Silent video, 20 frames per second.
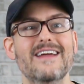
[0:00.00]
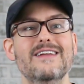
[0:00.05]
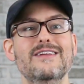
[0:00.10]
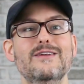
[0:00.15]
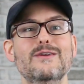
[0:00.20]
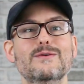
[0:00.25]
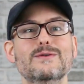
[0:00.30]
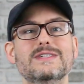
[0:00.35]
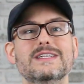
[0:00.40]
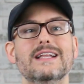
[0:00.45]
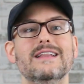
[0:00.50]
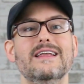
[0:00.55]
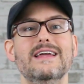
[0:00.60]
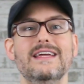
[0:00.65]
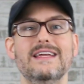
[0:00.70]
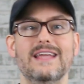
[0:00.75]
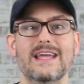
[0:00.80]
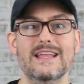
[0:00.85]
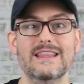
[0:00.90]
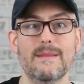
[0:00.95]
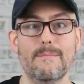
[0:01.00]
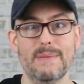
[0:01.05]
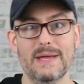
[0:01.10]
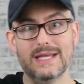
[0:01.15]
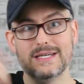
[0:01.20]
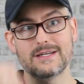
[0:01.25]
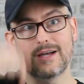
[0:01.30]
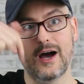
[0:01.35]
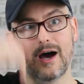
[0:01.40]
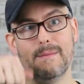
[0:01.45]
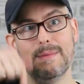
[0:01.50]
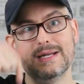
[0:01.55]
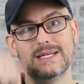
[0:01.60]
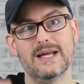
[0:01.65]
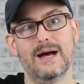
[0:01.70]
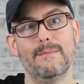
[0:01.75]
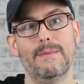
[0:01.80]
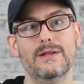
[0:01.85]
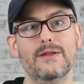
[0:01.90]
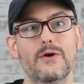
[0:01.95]
Use the link in the pinned comment
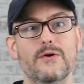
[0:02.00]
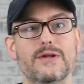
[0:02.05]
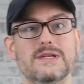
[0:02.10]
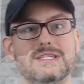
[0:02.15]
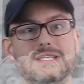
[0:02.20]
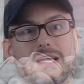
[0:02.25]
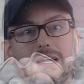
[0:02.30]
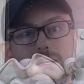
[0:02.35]
down below to sign